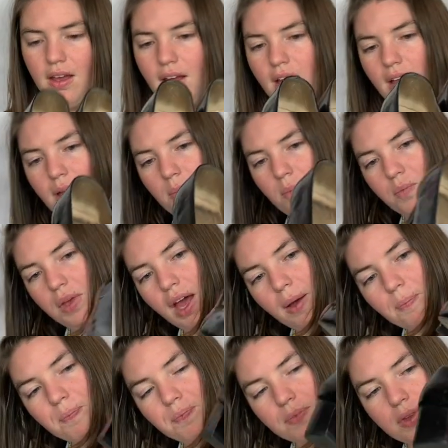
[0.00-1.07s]
Yeah,
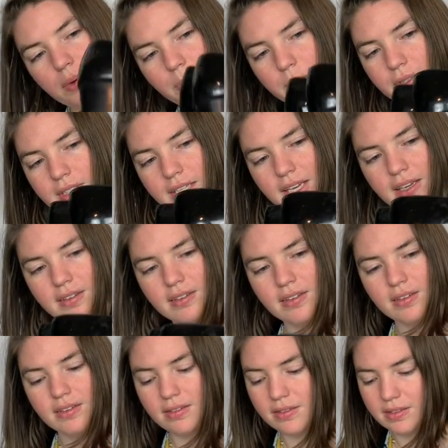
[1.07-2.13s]
we'll see.
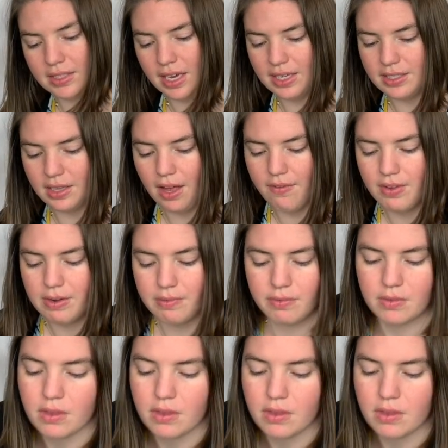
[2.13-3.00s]
Size 11.